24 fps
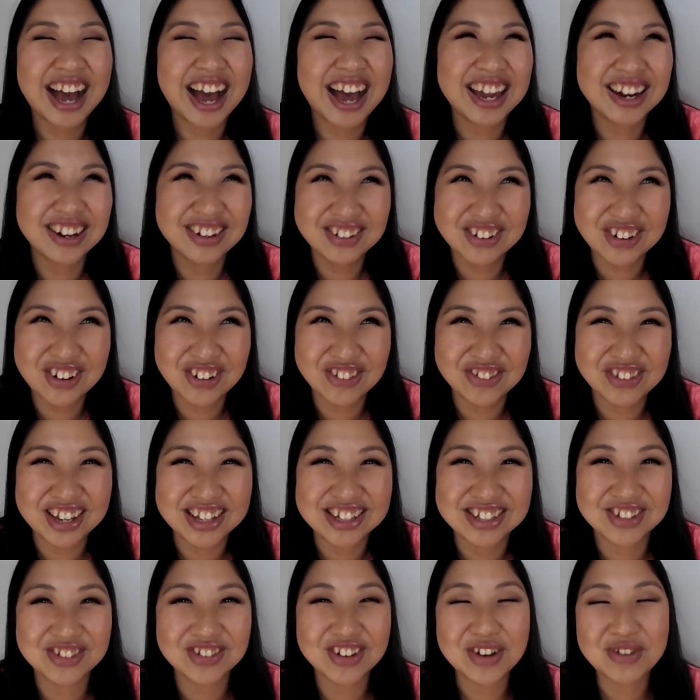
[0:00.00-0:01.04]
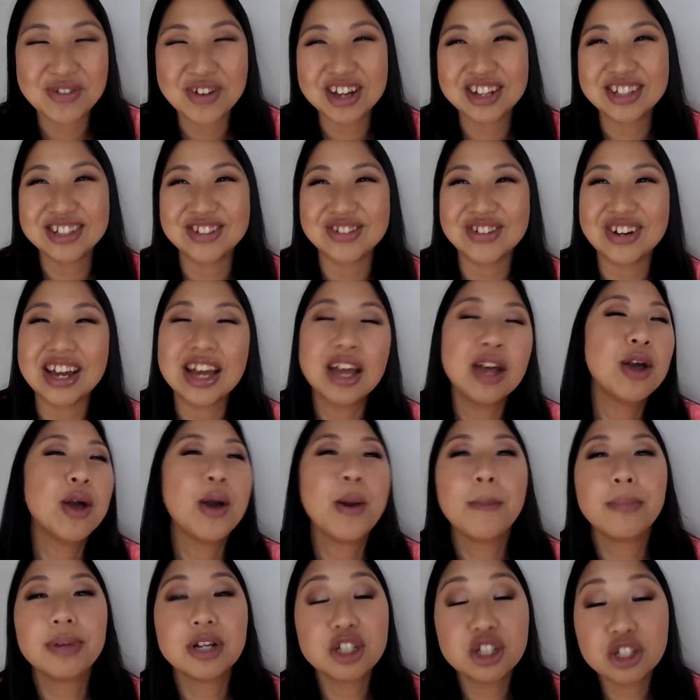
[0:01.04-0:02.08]
I don't know if that's the right way to do it
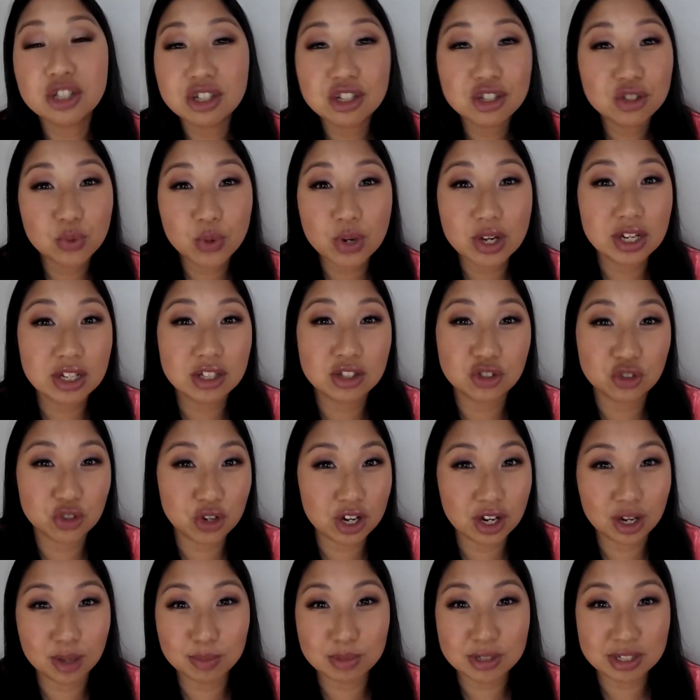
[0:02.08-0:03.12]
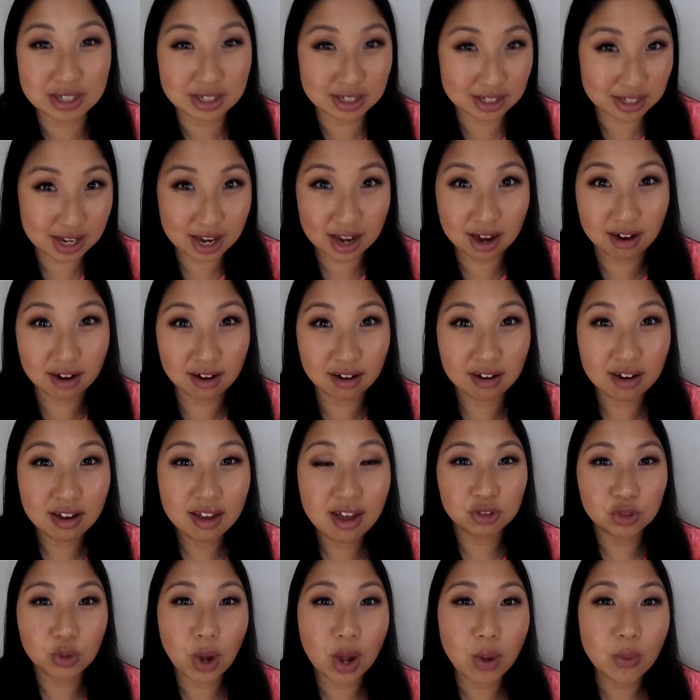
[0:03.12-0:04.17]
but she's just going to straight up stare
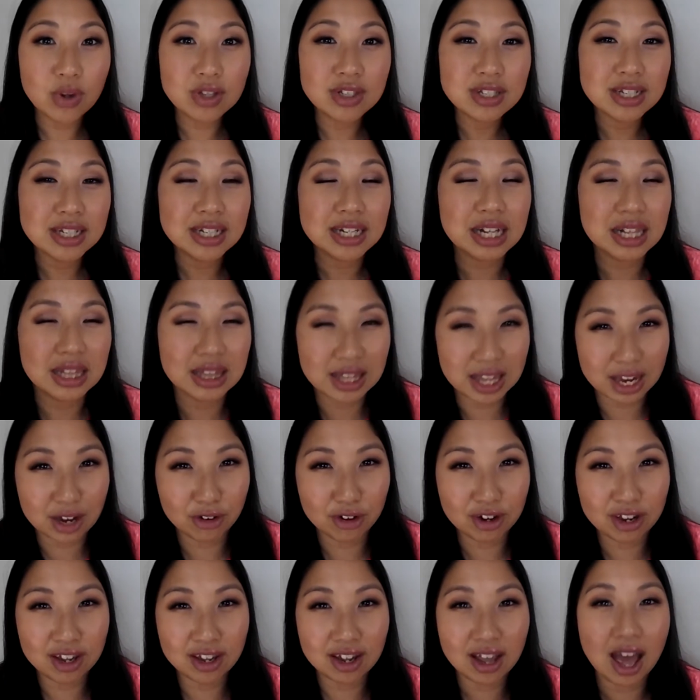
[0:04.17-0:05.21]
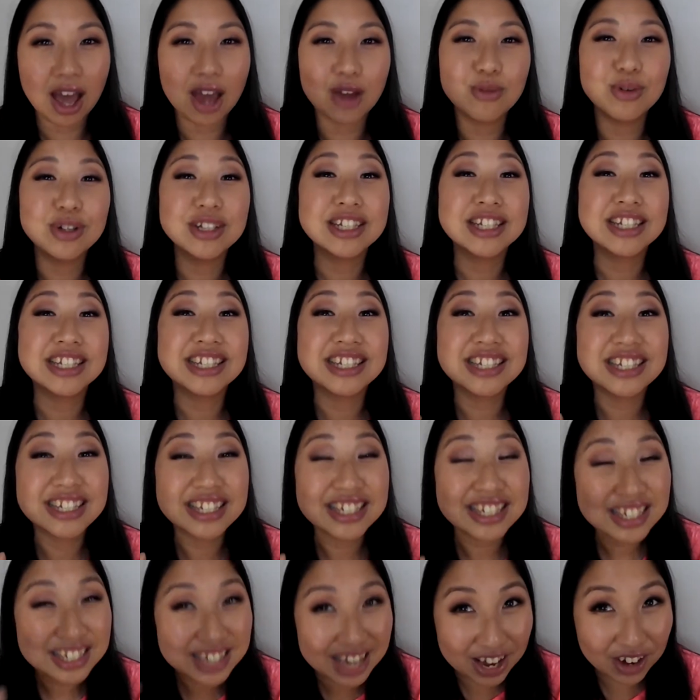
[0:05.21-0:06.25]
so I wasn't glaring I was
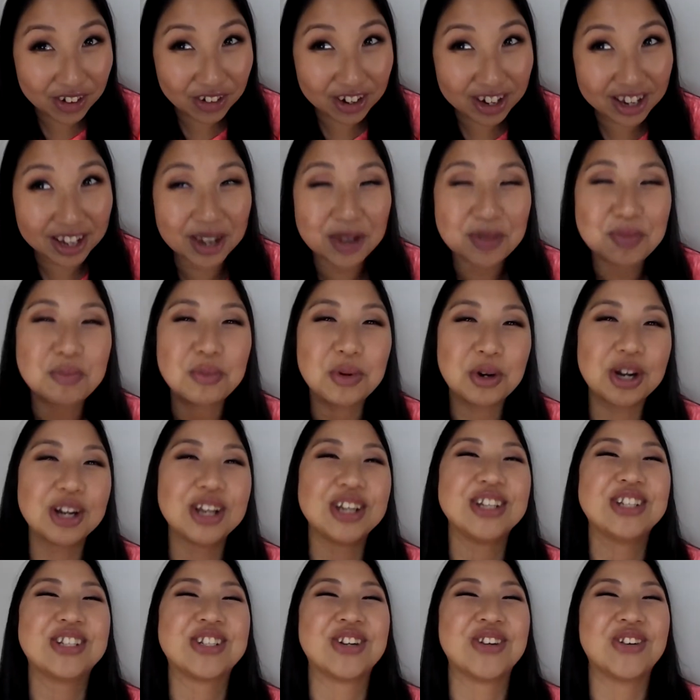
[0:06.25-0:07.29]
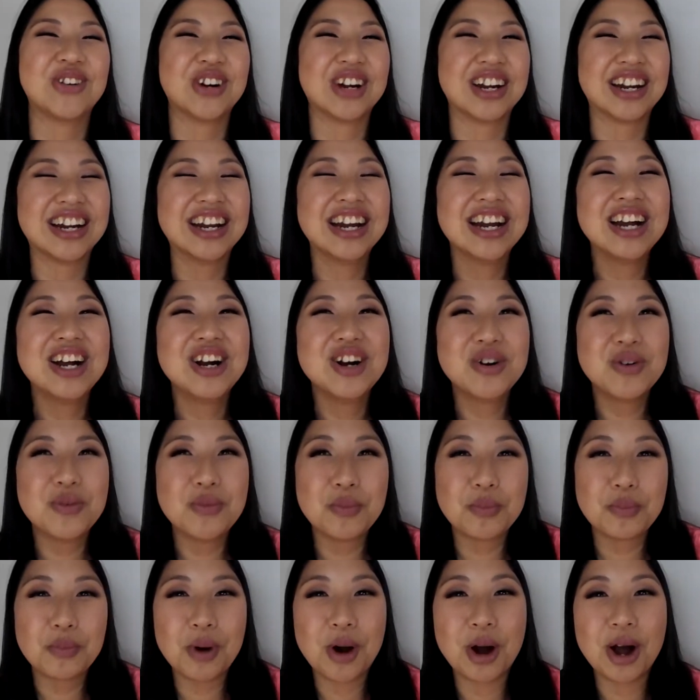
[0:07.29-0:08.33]
staring I'm pretty sure
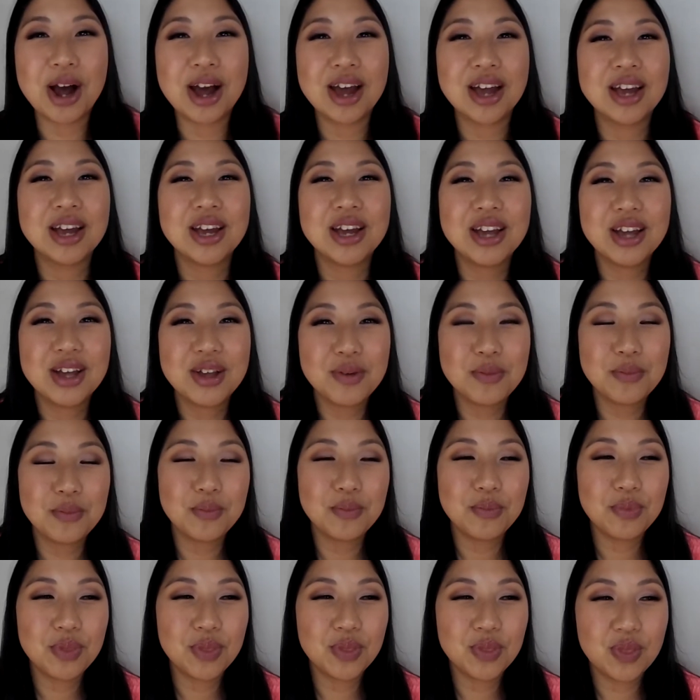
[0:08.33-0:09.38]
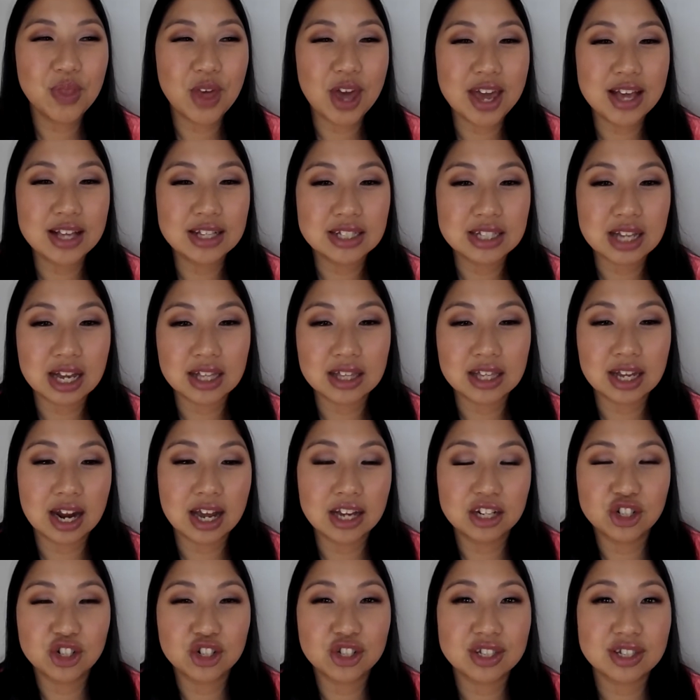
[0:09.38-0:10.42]
but they said that
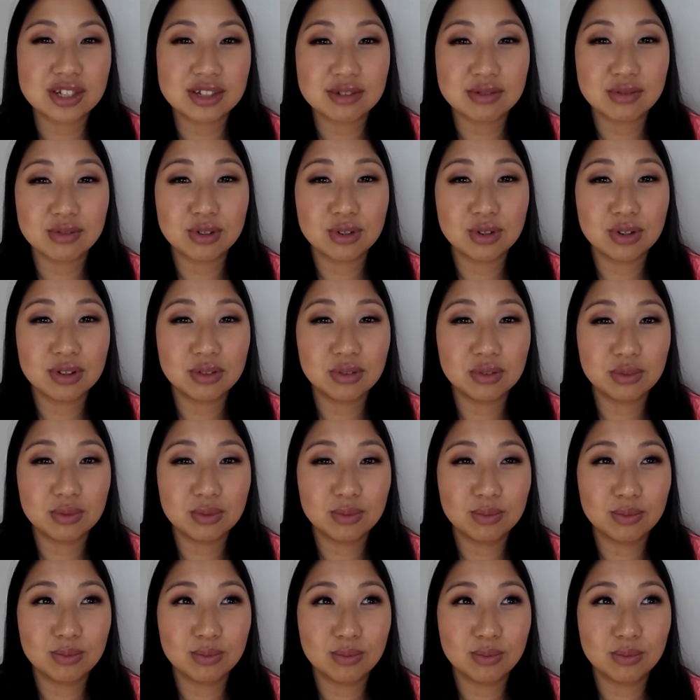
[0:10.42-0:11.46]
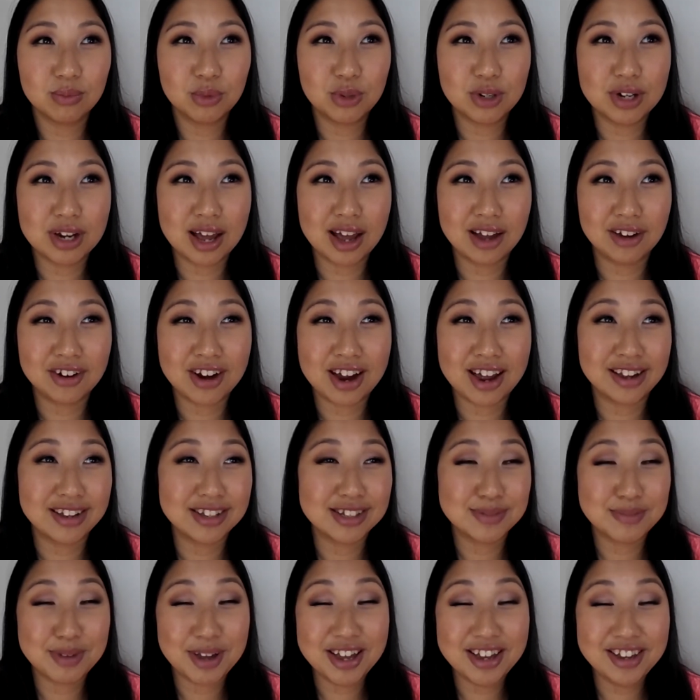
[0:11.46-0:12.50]
I just would not crack a
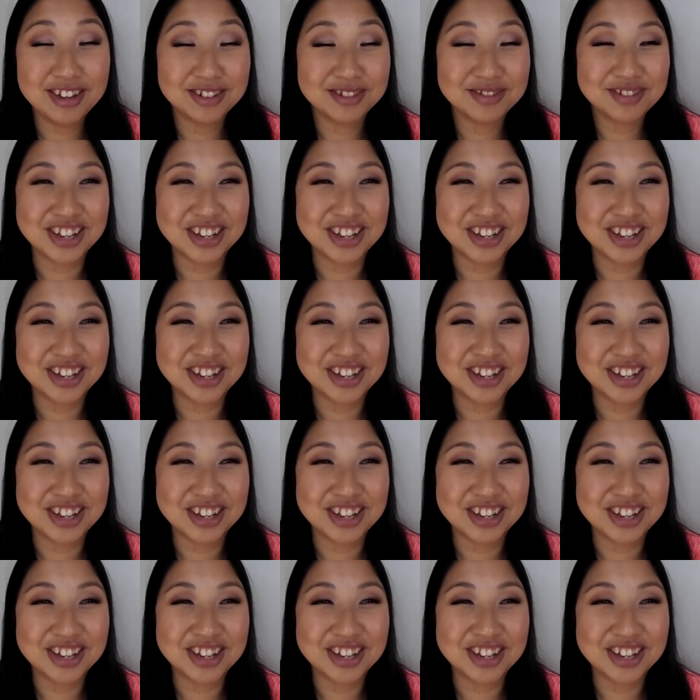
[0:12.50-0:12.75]
smile